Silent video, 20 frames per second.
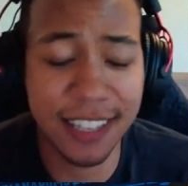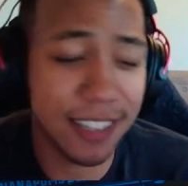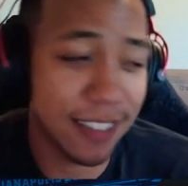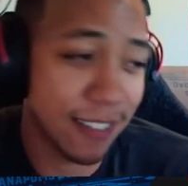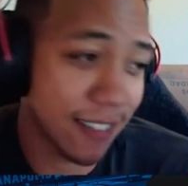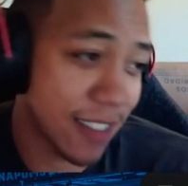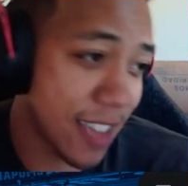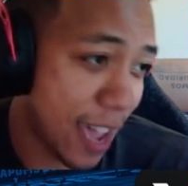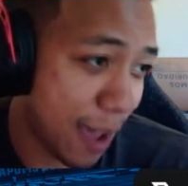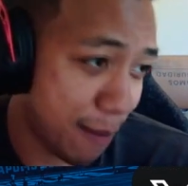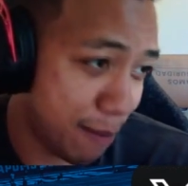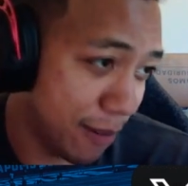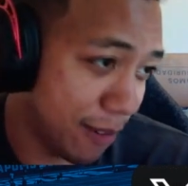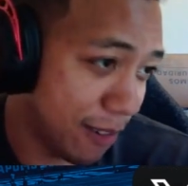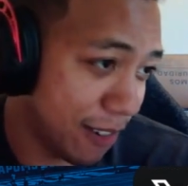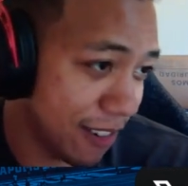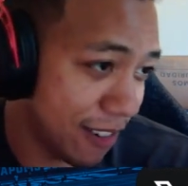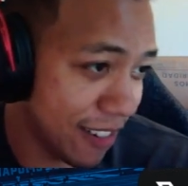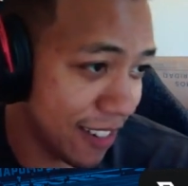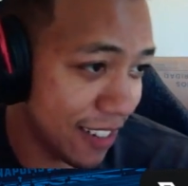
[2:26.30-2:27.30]
of
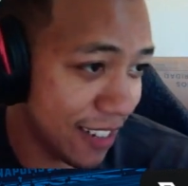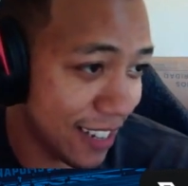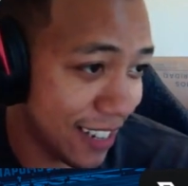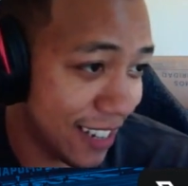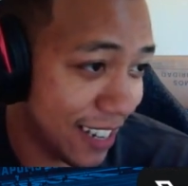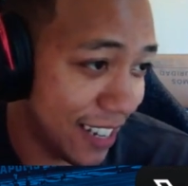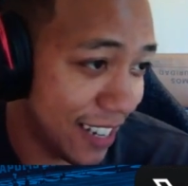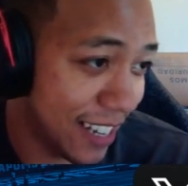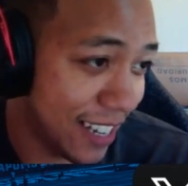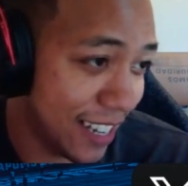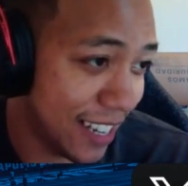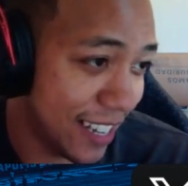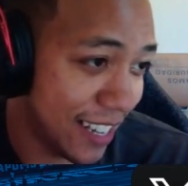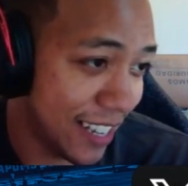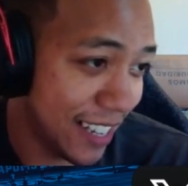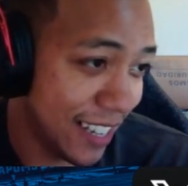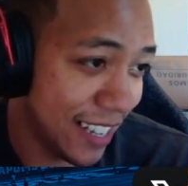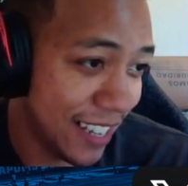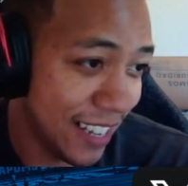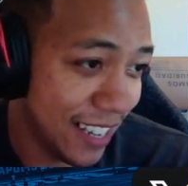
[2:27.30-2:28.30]
capital.
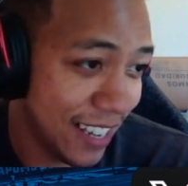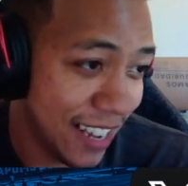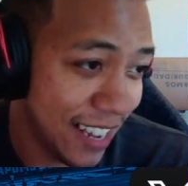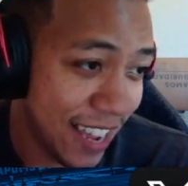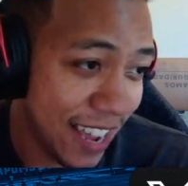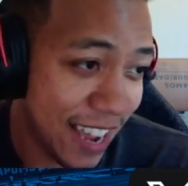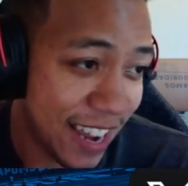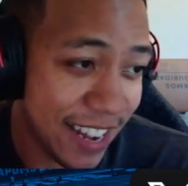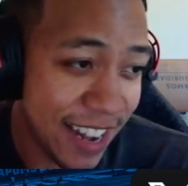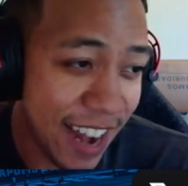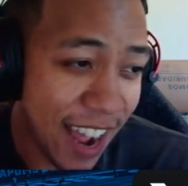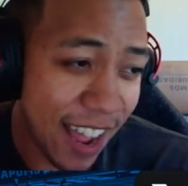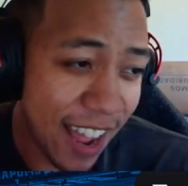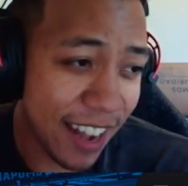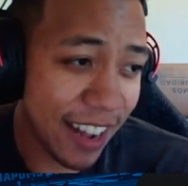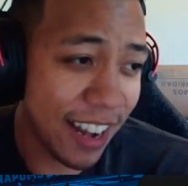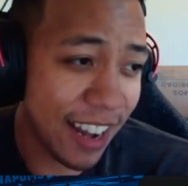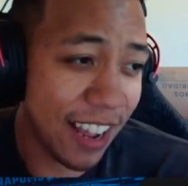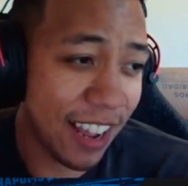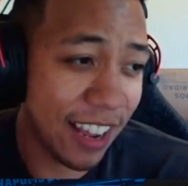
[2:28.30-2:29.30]
And
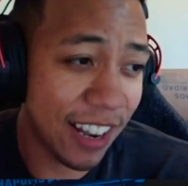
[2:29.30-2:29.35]
not